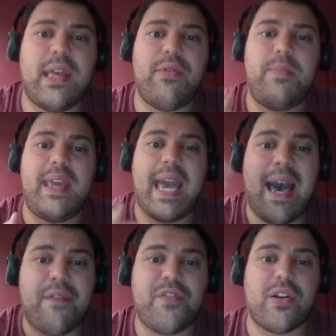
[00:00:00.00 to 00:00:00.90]
they would be
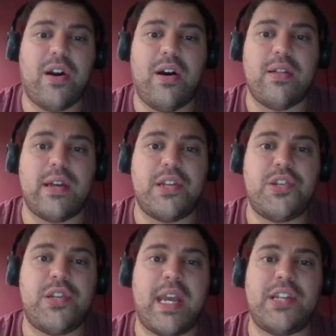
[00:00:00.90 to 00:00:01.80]
after
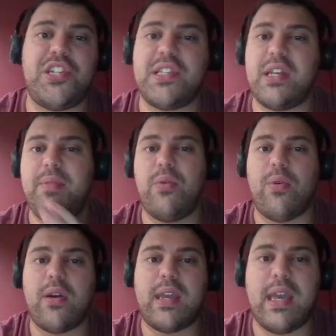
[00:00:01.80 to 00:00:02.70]
college and she's going to be
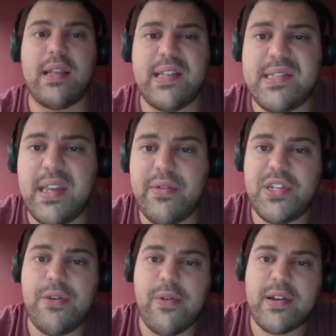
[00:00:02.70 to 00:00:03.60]
working. Does it say
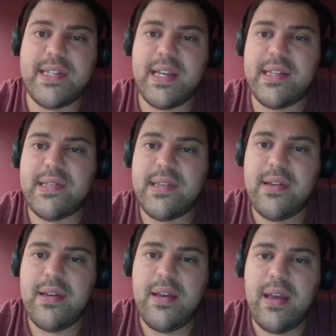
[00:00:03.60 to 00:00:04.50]
what she works as?
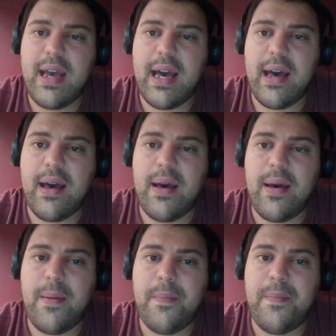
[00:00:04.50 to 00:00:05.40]

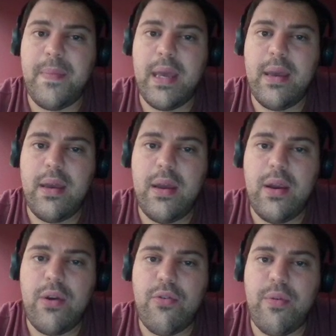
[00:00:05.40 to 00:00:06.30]
Remaining
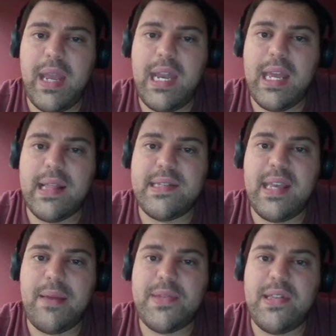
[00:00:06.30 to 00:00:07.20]
in the
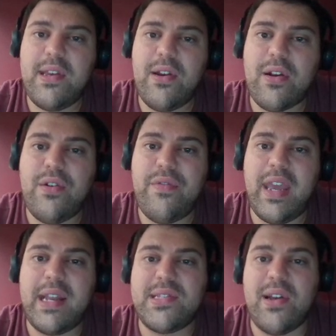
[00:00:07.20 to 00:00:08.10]
same satirical
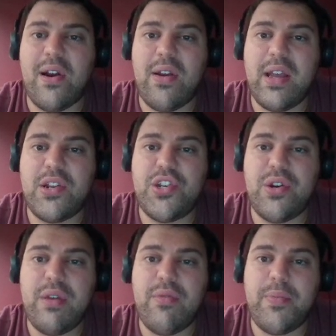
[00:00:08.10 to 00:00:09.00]
vein as Daria,
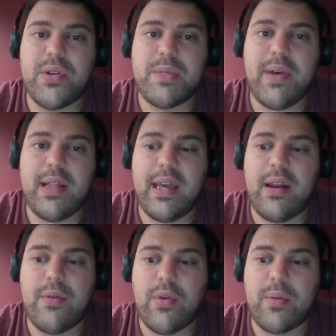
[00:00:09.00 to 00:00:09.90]
Jodie will put a spotlight
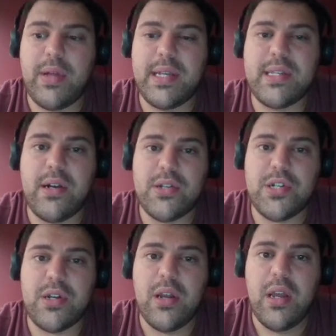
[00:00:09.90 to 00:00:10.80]
on workplace
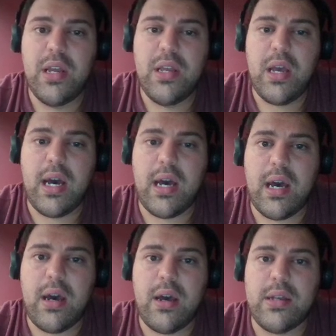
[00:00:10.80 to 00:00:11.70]
culture,
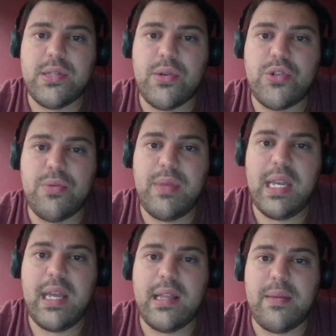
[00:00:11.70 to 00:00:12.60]
social
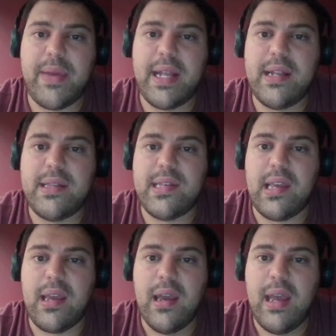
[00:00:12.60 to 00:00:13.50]
media
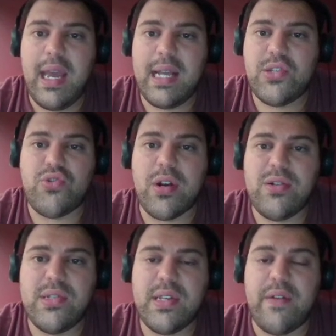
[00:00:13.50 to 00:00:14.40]
dependency, and
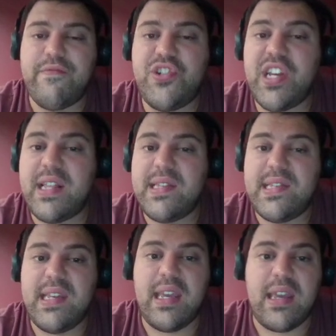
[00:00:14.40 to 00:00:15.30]
struggles of Gen
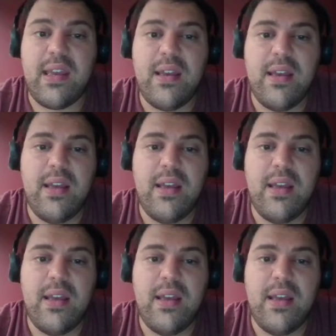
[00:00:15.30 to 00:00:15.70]
Z.